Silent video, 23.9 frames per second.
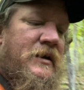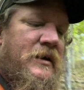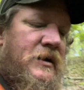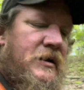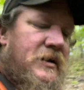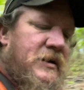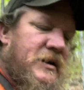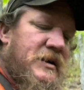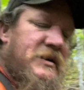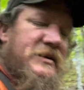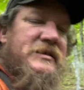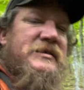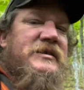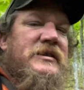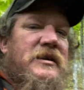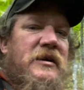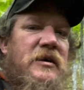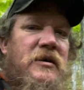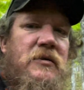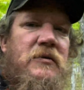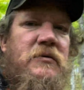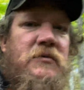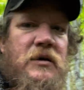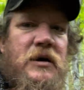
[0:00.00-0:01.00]
because,
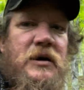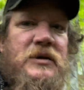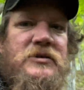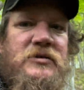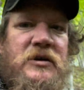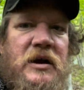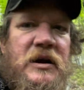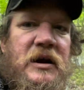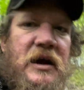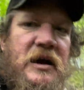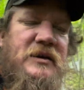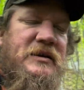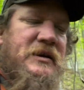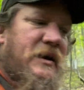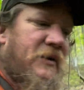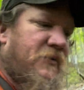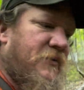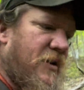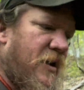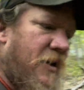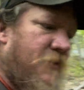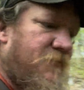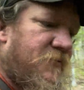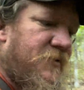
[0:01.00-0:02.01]
I try not to have
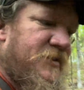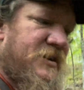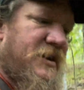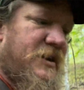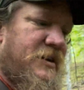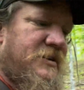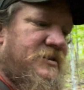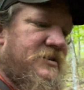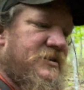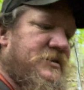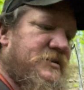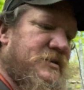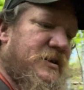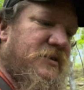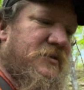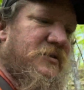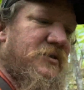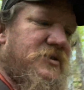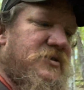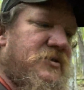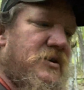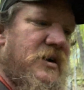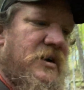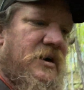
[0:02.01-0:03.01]
confrontations on the
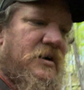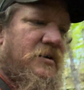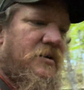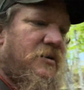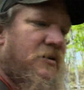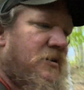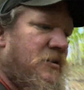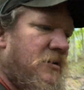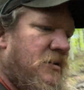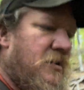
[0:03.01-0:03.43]
trail.